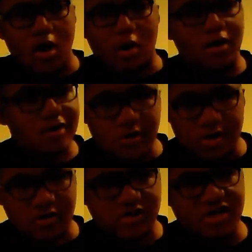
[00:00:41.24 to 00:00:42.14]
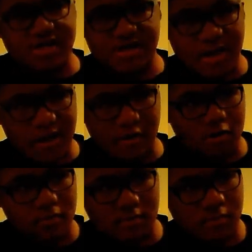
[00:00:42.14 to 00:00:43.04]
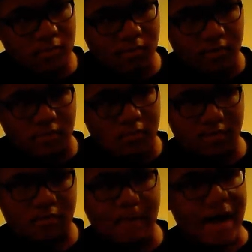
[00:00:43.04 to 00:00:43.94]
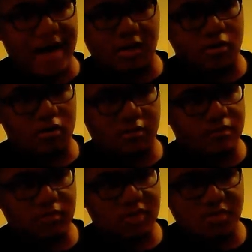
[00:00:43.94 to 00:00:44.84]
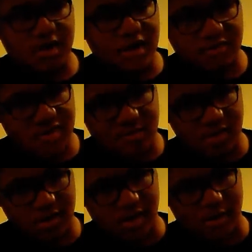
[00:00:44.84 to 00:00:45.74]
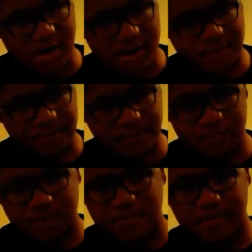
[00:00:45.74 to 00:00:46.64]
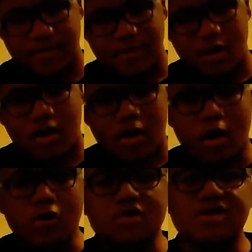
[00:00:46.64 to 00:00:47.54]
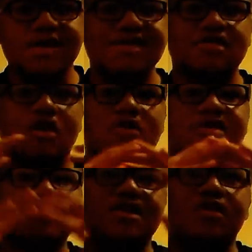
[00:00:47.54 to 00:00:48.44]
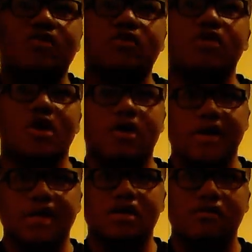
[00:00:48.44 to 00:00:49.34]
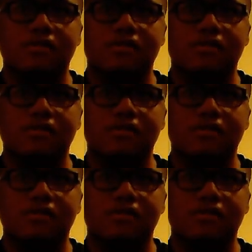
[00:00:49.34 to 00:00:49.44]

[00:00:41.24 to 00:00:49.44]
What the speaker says: Call of Duty or GTA or Madden or 2K or something like that, right? All those things are considered nerdy.